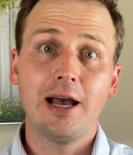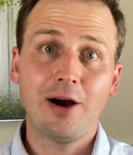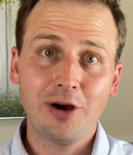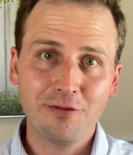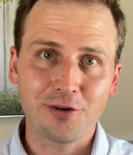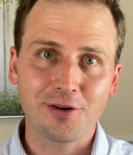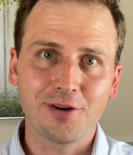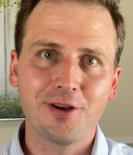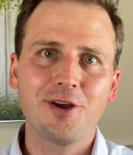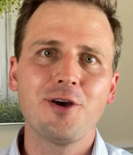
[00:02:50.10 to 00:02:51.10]
However,
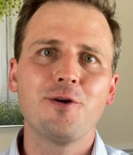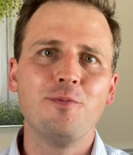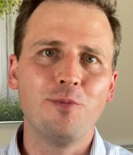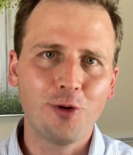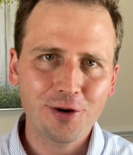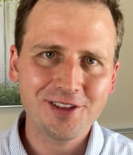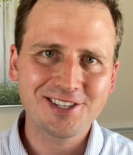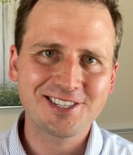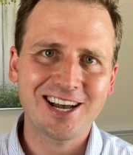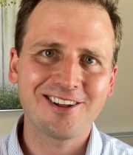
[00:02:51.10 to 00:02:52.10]
more than
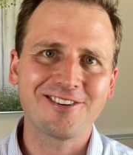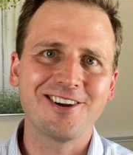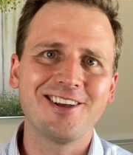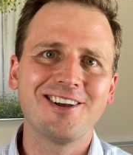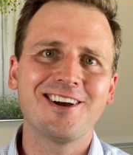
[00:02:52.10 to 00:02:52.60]
salary,